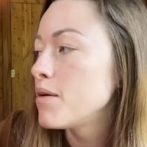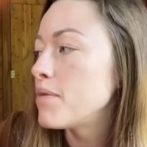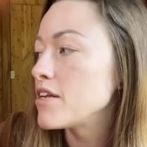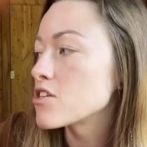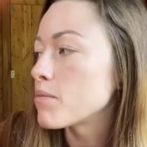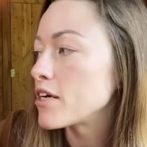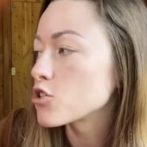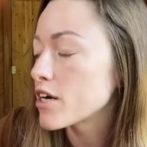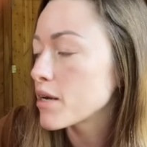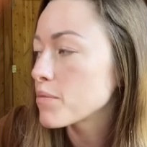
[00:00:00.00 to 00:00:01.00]
Based on my
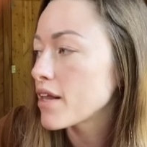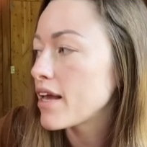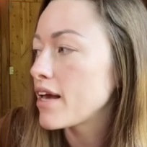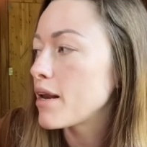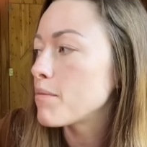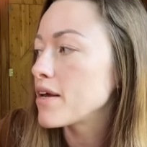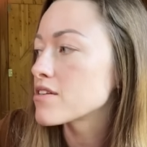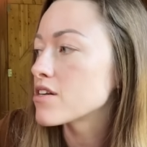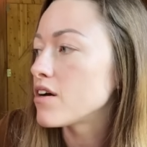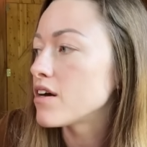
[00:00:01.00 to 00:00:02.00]
trading plan,
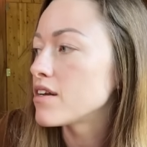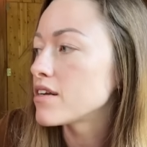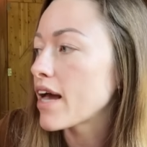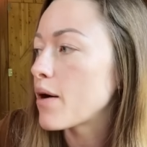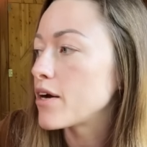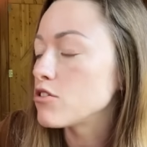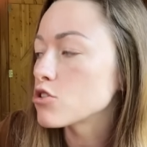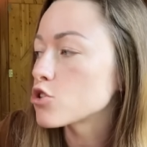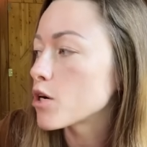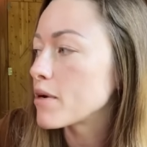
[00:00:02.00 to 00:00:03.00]
based on how I
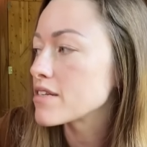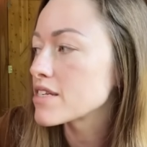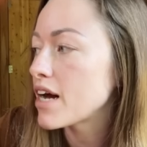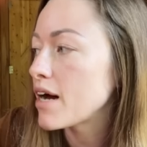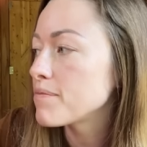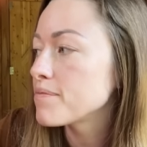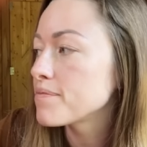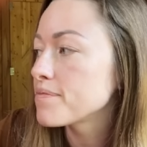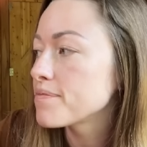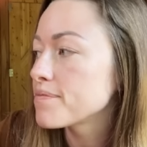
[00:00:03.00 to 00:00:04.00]
usually trail my stop,
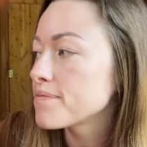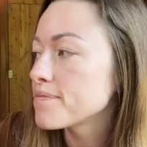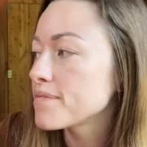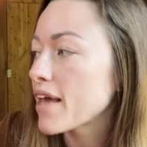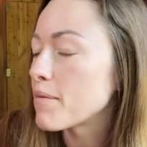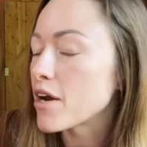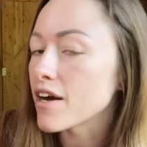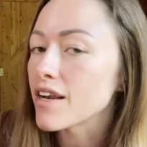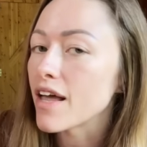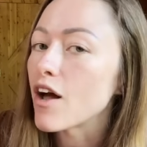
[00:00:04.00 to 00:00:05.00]
I'm not
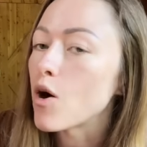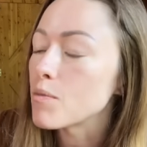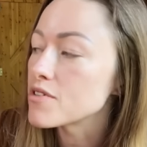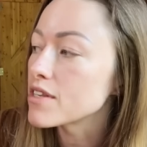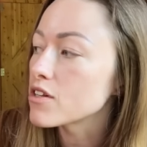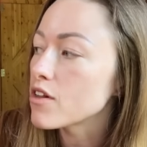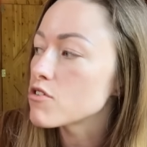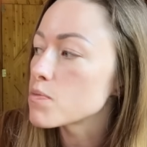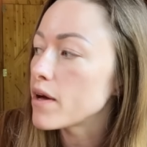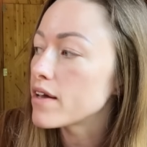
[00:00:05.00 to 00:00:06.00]
gonna lie, I almost hit the
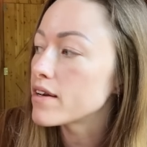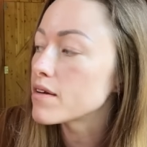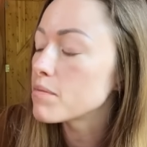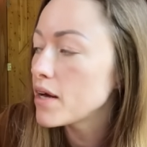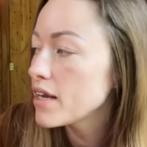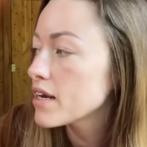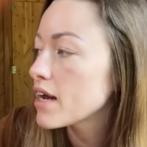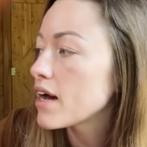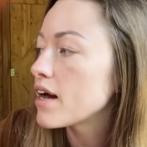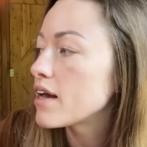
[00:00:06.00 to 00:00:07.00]
close button, but
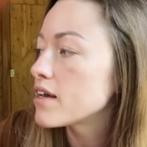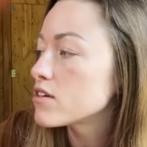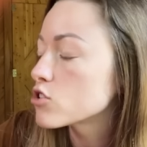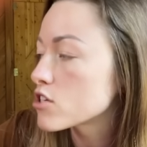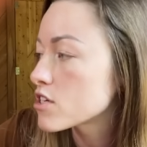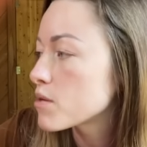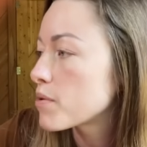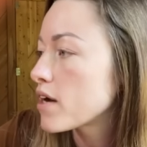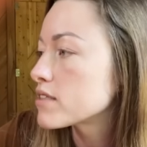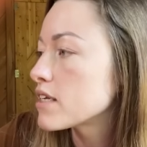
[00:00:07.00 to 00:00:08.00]
I trusted the
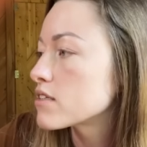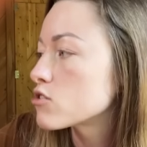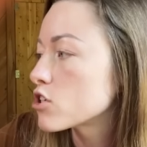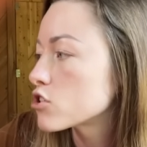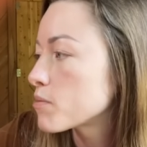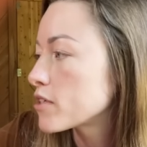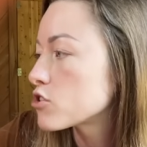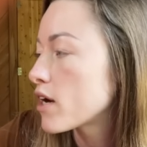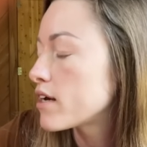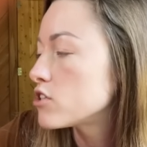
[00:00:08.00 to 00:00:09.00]
process, I trusted my
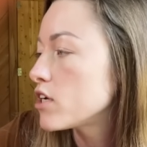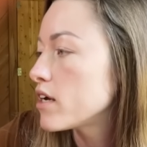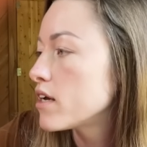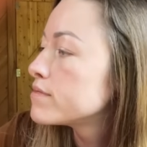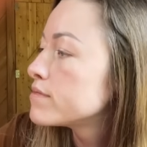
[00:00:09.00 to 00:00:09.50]
strategy.